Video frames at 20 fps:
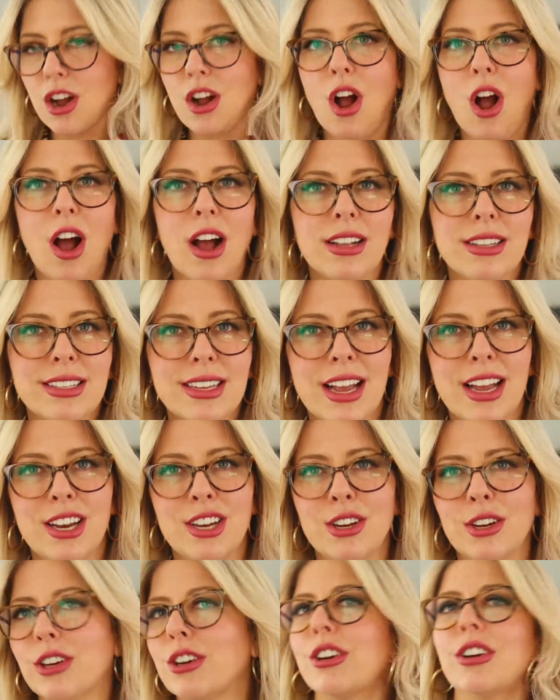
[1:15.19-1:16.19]

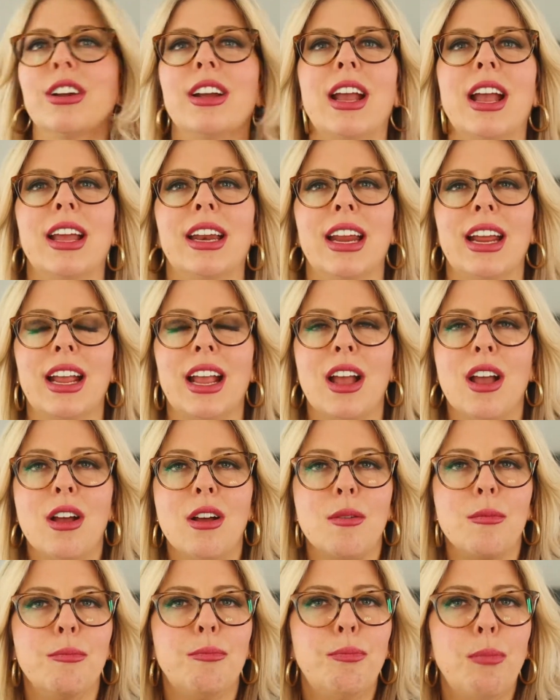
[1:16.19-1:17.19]
content, you're creating
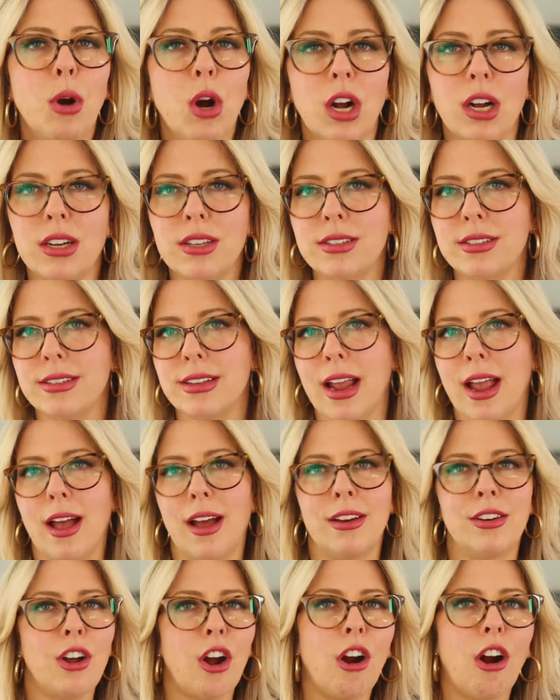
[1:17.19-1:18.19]
books
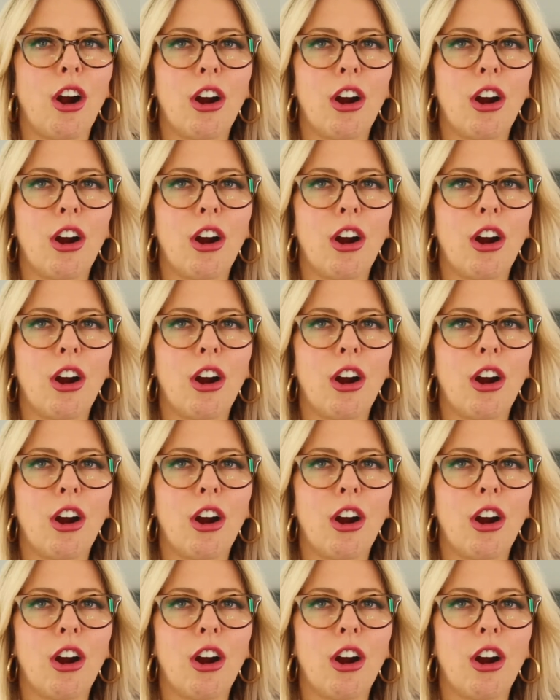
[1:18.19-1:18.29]
and